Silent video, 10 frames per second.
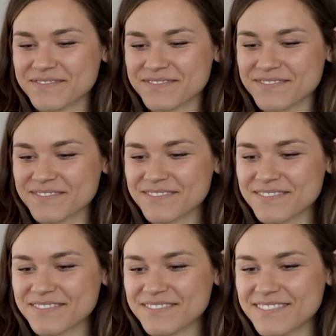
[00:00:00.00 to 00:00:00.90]

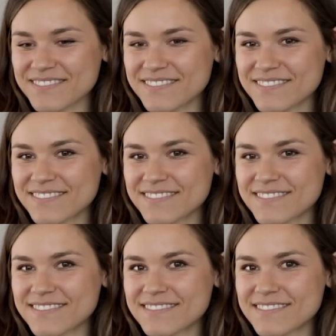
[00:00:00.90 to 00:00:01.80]

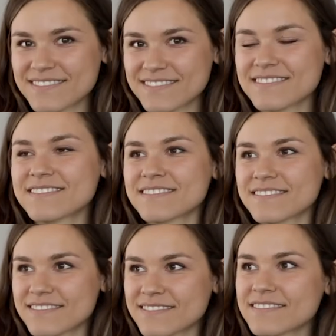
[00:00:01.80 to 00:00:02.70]

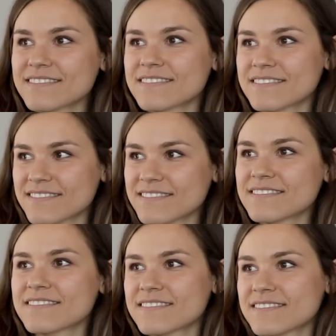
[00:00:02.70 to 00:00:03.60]

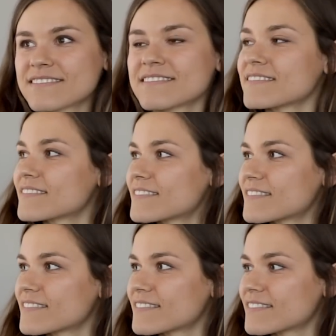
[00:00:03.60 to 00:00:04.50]

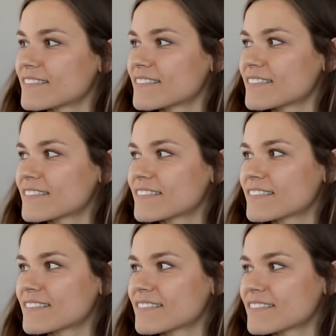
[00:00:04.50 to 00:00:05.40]

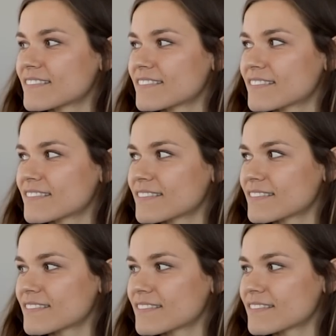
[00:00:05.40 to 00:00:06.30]

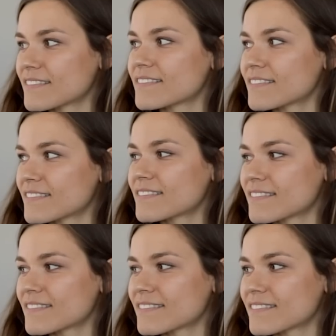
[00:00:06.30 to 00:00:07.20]

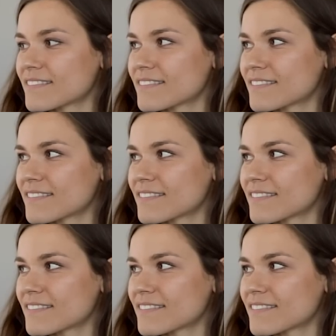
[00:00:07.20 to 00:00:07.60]
(silent)